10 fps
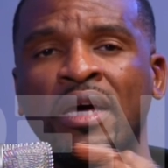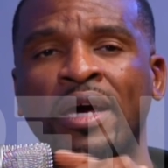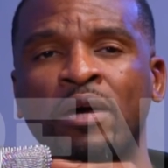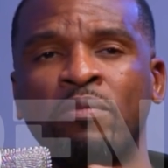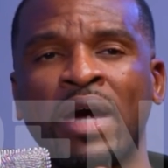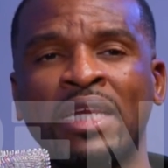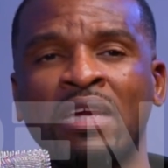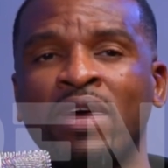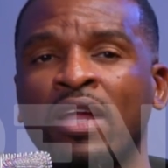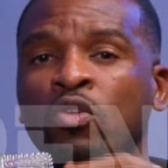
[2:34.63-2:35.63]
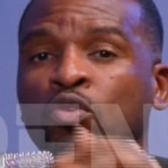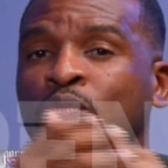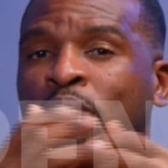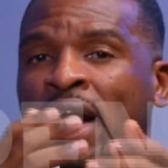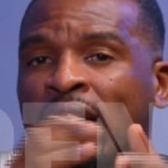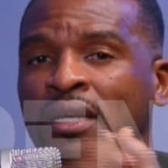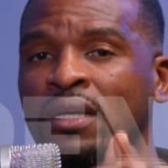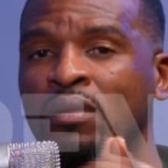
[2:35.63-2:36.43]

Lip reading: I never looked back.